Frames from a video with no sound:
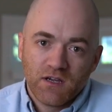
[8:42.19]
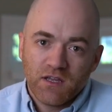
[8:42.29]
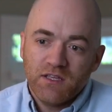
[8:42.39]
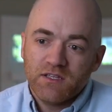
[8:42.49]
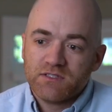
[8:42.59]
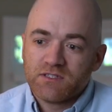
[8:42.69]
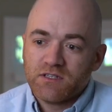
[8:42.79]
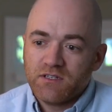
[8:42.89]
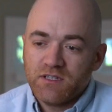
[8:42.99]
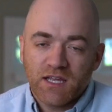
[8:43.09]
is
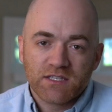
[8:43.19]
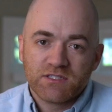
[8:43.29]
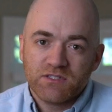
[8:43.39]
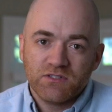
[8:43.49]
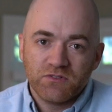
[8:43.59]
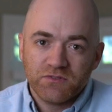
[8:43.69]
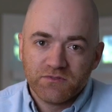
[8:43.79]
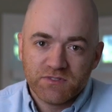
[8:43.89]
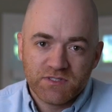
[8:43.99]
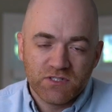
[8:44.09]
next to
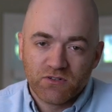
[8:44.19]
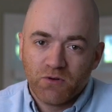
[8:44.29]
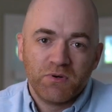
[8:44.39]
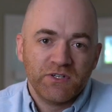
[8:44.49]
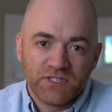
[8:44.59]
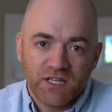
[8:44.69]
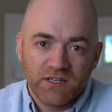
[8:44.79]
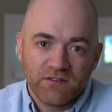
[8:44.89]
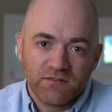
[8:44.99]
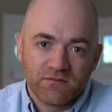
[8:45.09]
0%.
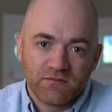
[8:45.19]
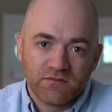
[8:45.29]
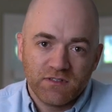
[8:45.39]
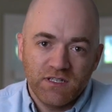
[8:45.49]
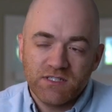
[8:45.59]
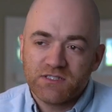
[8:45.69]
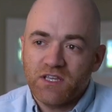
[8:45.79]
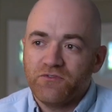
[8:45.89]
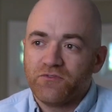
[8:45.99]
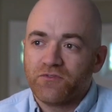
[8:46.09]
It is
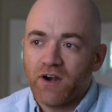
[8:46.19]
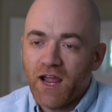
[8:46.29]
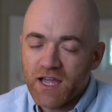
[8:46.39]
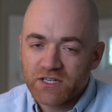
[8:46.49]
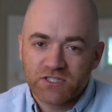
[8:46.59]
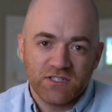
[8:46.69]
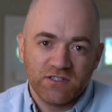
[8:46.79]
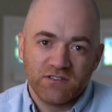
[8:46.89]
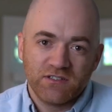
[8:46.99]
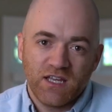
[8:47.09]
a
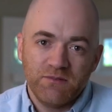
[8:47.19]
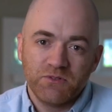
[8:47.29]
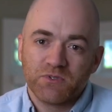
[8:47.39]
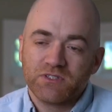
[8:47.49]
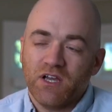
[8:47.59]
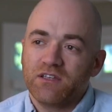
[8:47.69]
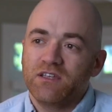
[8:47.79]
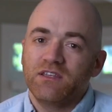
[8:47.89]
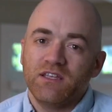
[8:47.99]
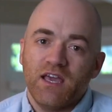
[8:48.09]
fraction. I mean, we're
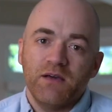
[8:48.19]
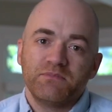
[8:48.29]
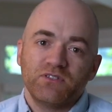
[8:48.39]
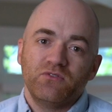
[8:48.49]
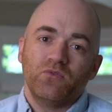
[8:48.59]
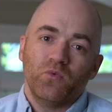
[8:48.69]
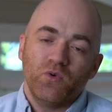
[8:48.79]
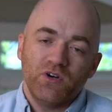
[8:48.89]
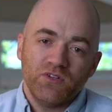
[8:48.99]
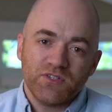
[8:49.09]
talking the absolute
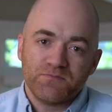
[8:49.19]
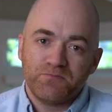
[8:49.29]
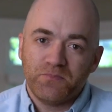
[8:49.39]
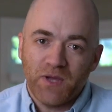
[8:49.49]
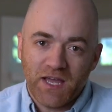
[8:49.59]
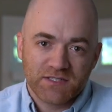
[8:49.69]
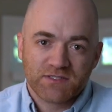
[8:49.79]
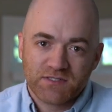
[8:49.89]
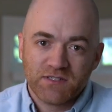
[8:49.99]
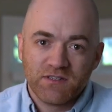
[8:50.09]
world's
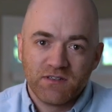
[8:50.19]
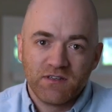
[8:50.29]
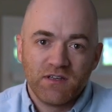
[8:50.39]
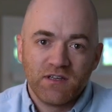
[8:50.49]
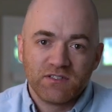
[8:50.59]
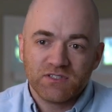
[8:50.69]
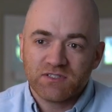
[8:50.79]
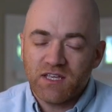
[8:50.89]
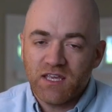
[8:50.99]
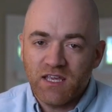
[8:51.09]
best. Just
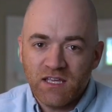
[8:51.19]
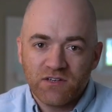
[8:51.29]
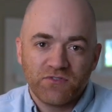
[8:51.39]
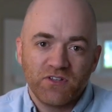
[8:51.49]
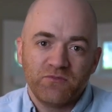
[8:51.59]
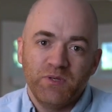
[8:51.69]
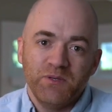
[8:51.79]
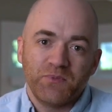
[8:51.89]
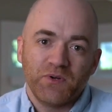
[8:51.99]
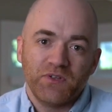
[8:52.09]
a handful of
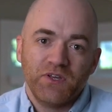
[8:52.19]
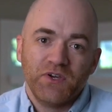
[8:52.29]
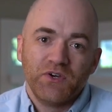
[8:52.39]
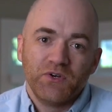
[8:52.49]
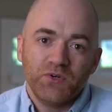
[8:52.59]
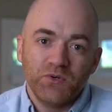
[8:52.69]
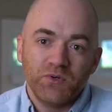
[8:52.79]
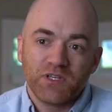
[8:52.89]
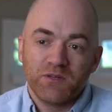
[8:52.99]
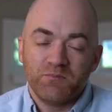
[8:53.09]
people
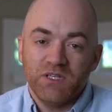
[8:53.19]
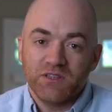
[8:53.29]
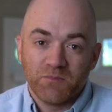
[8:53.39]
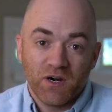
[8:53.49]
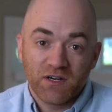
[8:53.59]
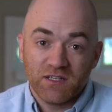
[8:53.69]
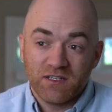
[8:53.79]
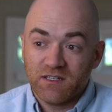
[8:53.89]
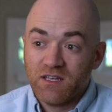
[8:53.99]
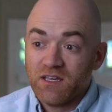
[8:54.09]
who can beat the market.
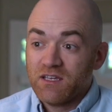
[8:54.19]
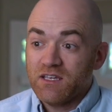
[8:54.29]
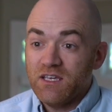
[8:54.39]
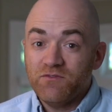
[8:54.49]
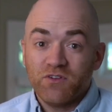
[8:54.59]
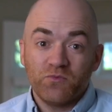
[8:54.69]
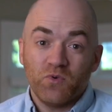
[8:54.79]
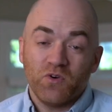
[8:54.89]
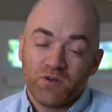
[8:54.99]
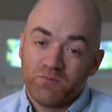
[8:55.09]
Even Warren